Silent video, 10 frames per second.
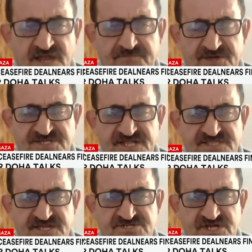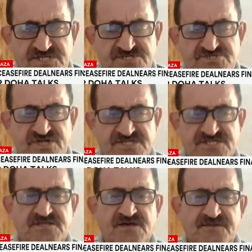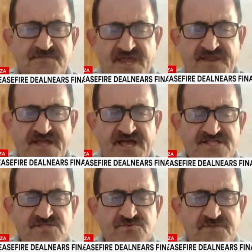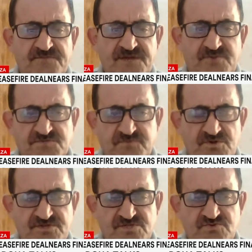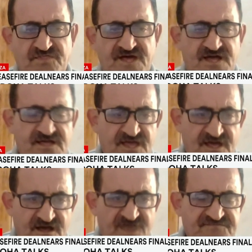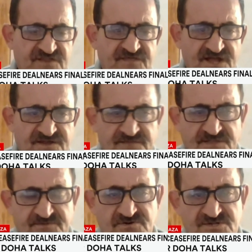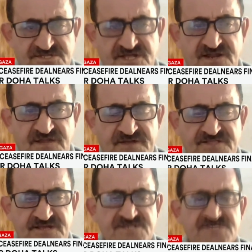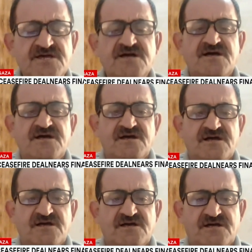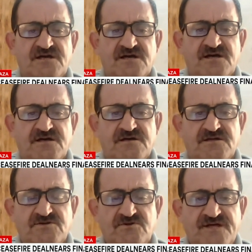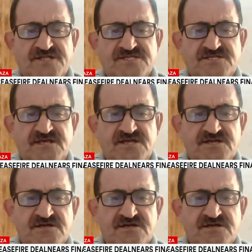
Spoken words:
10 percentage it is just remaining, and it will be postponed to the after the agreement, because the agreement is that's